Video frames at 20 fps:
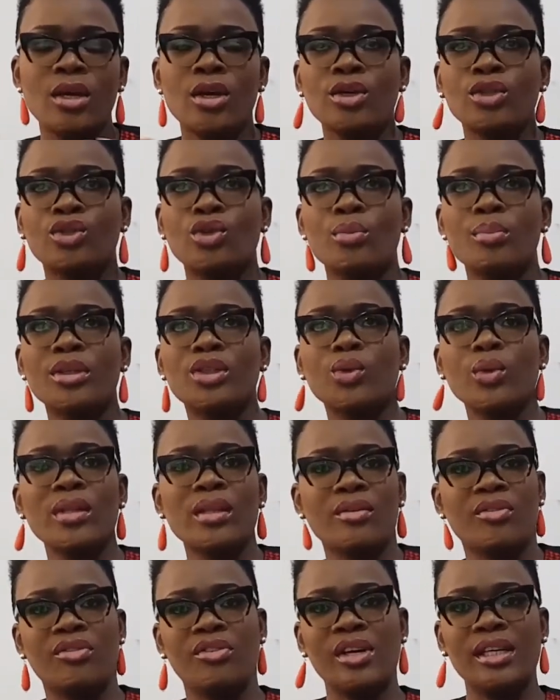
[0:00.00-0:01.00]
So between
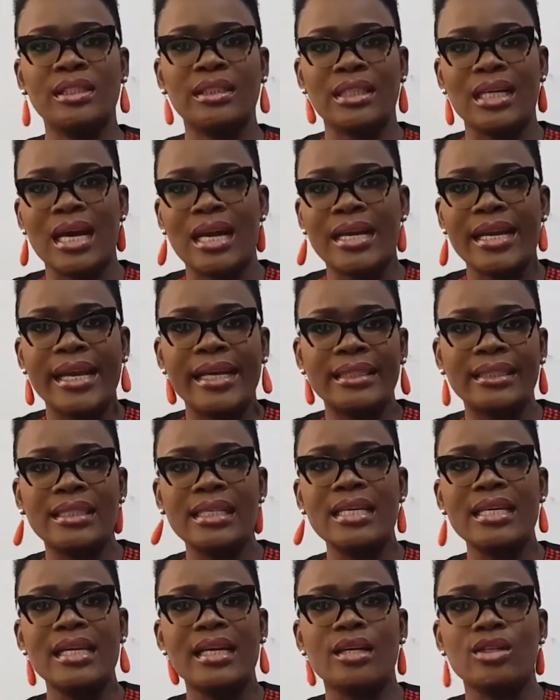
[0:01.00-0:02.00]
the first and
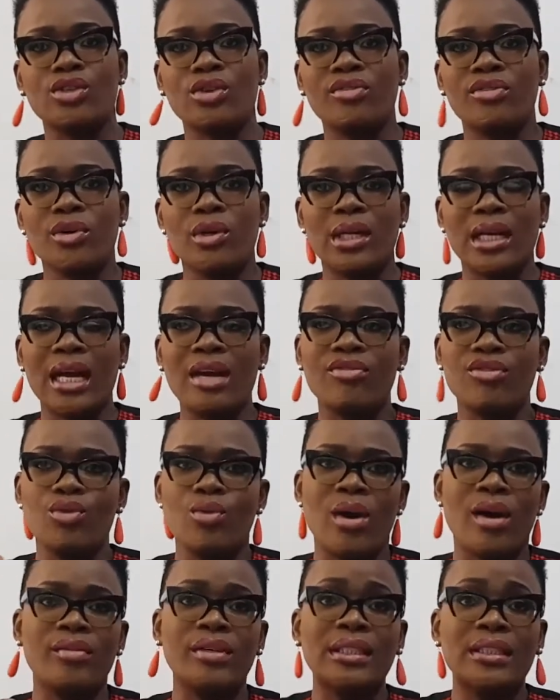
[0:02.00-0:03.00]
18 years of your life,
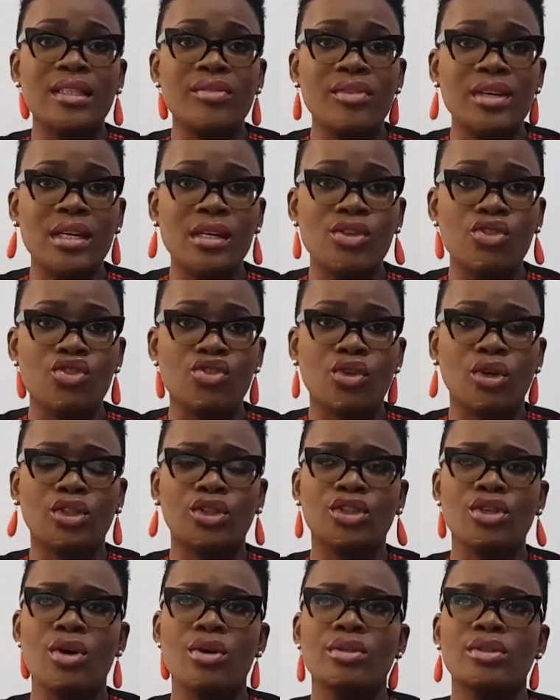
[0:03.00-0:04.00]
you are receiving
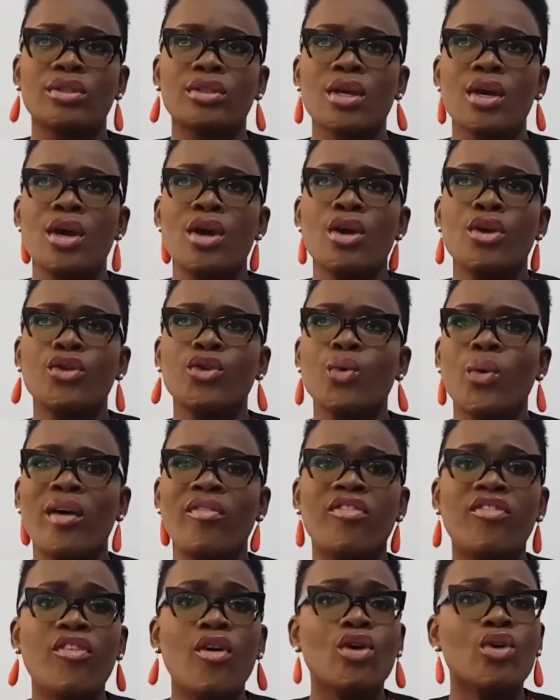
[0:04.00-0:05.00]
instructions, you are
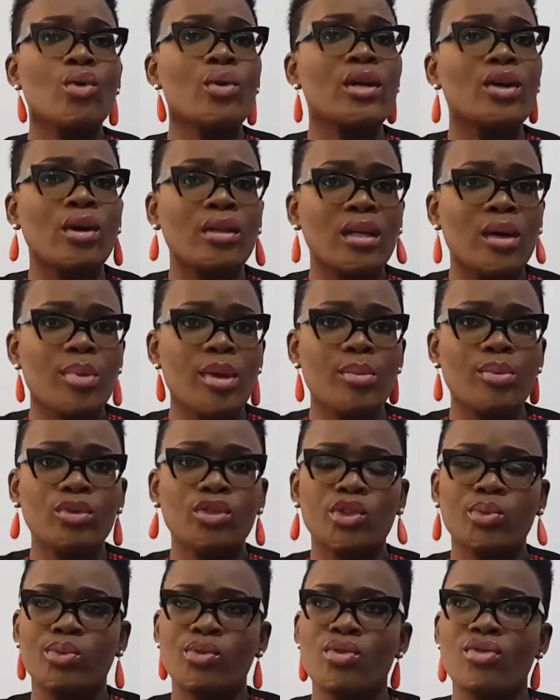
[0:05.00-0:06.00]
following other
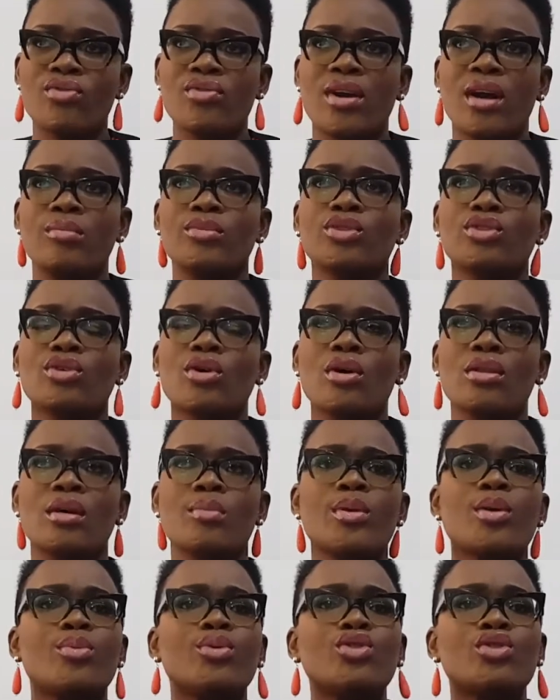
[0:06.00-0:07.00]
people's programs, other
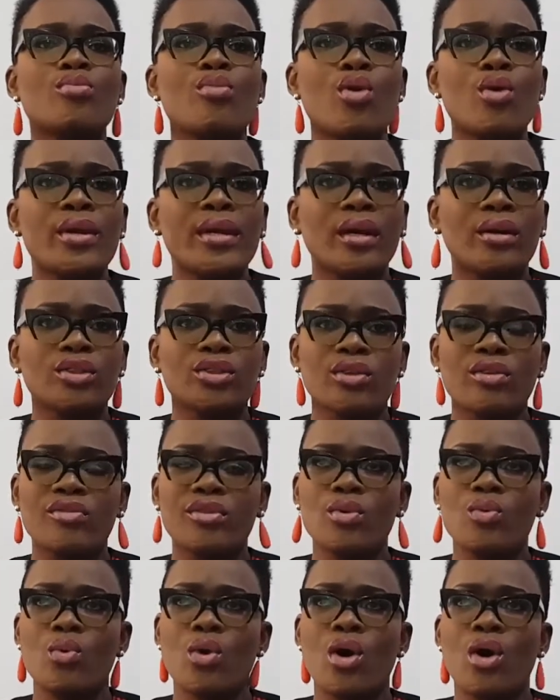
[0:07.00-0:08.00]
people's models of
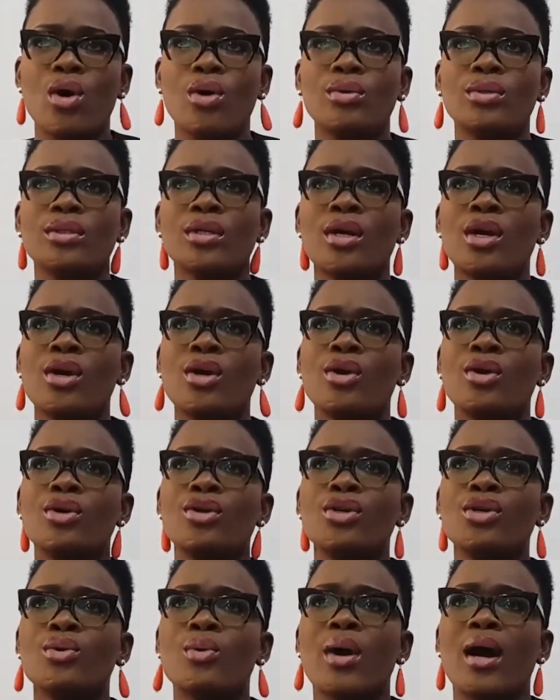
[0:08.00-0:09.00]
the world,
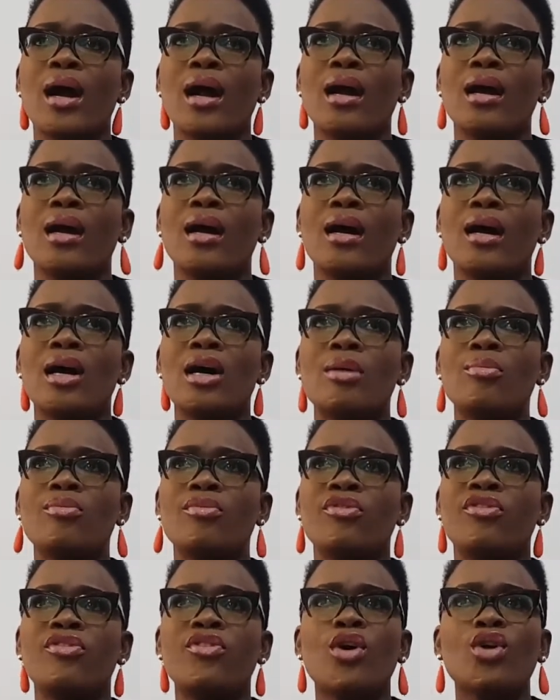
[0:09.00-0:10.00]
you are
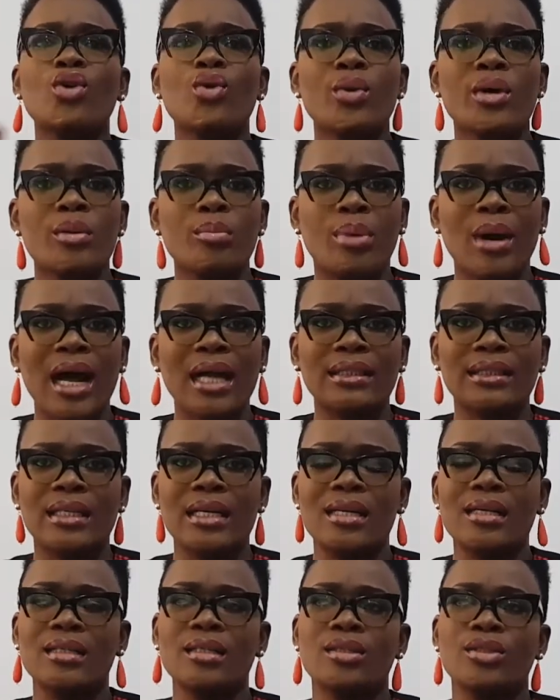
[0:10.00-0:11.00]
following
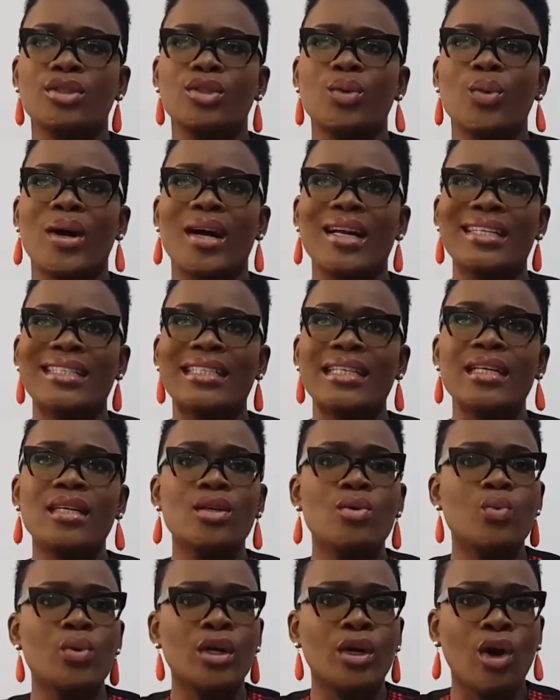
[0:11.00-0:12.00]
patterns, you are
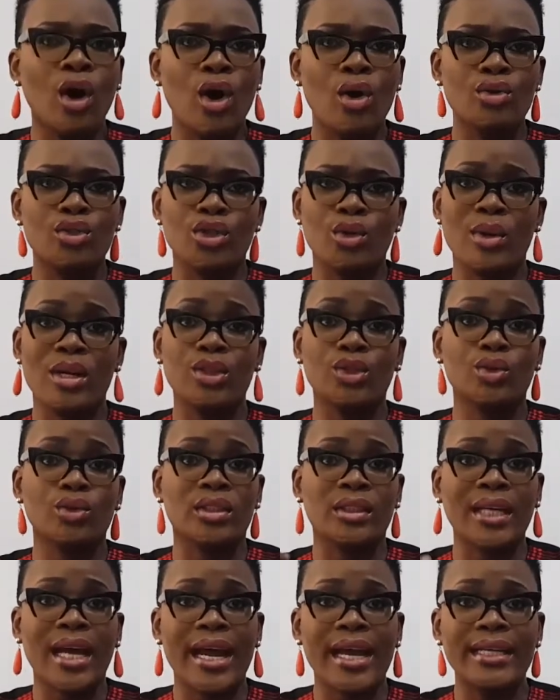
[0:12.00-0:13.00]
dealing with culture and
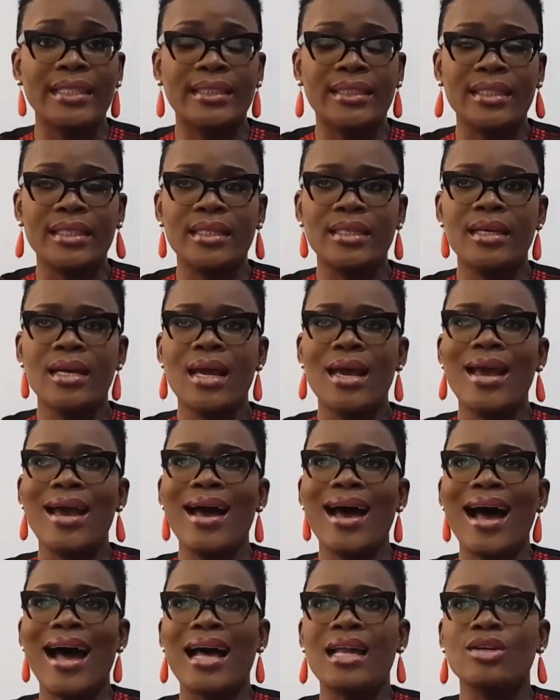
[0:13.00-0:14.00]
society,
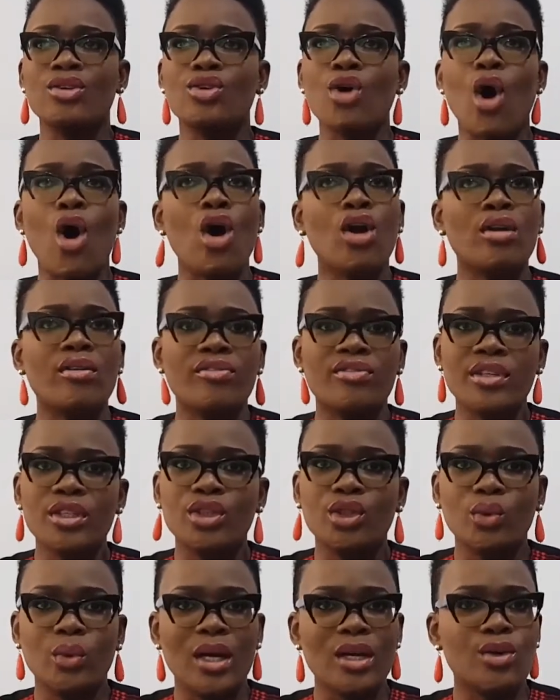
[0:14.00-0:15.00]
and all of
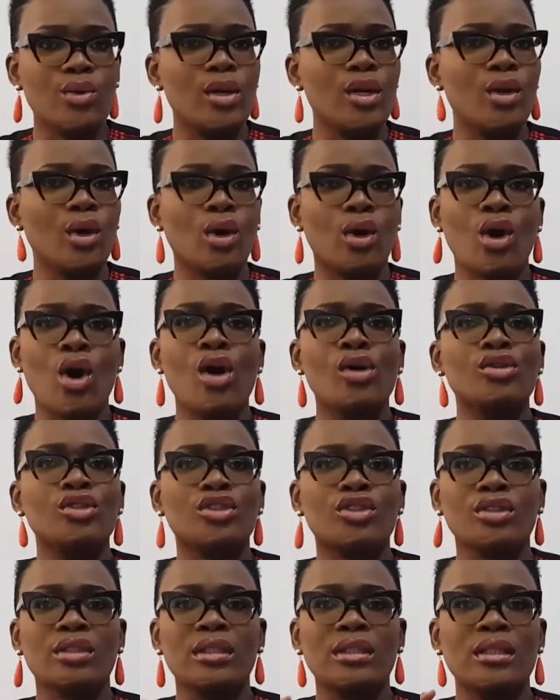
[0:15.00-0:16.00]
this you are doing
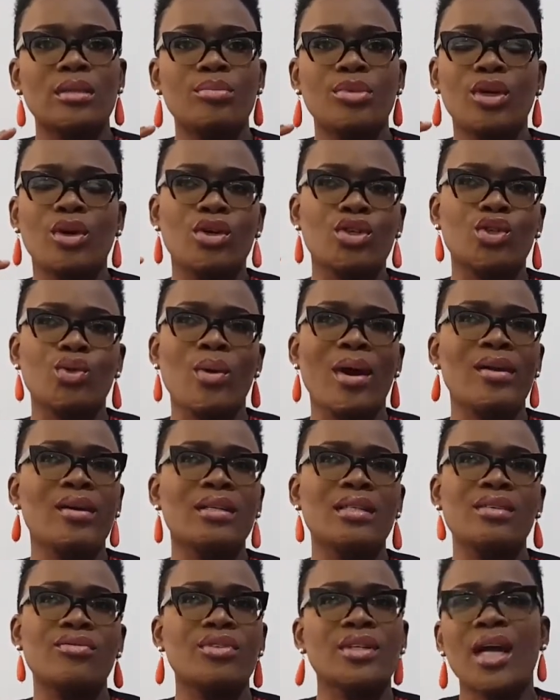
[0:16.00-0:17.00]
unconsciously because you are
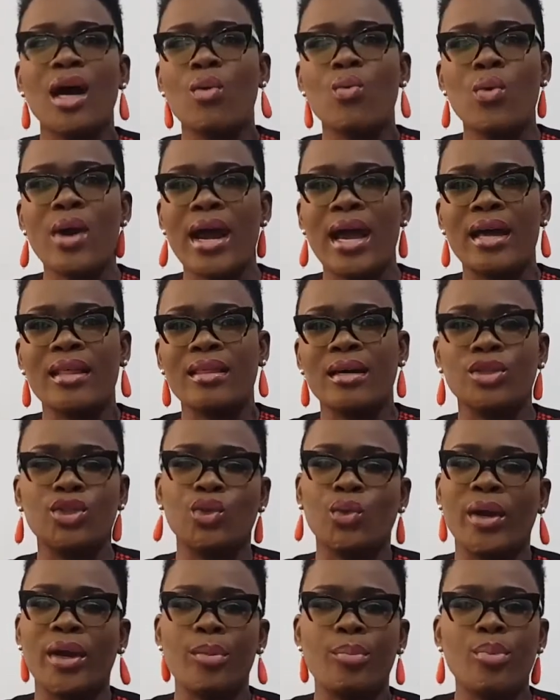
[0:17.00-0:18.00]
not even aware that
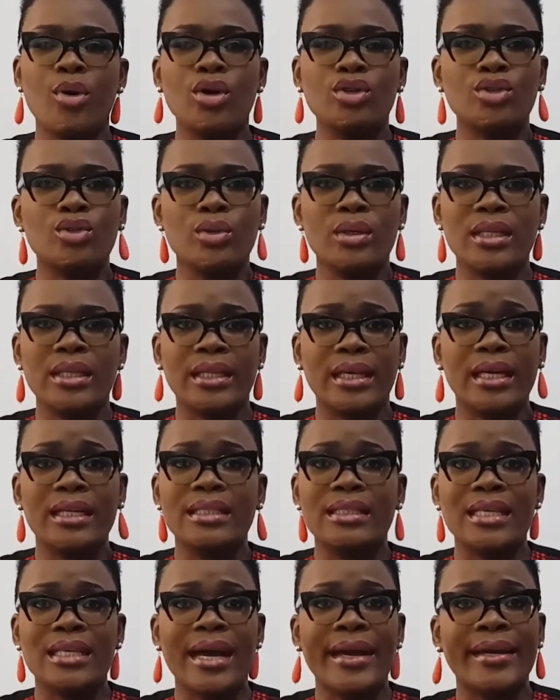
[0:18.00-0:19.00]
you are a puzzle in the
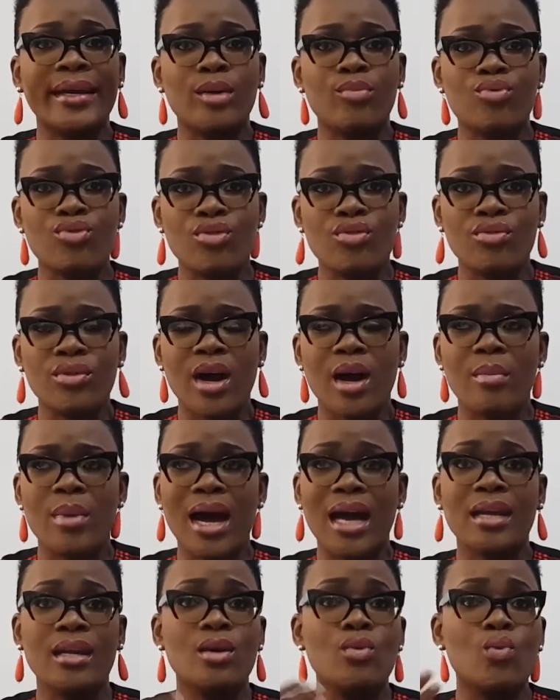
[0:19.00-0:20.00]
entire program
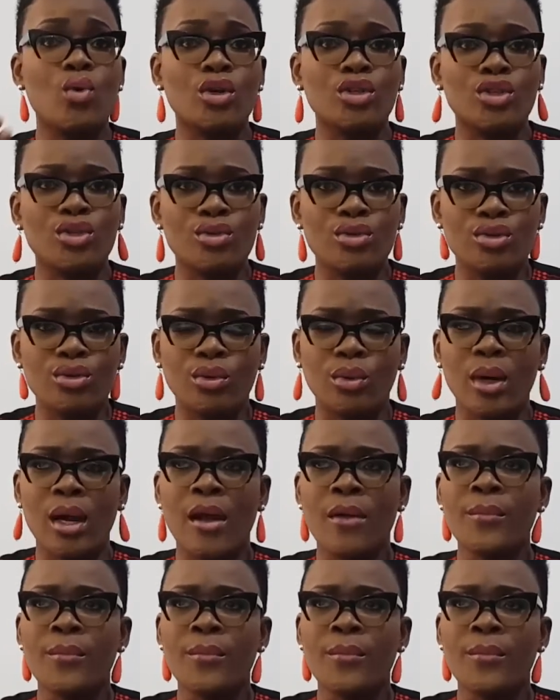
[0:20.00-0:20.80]
and in what you do.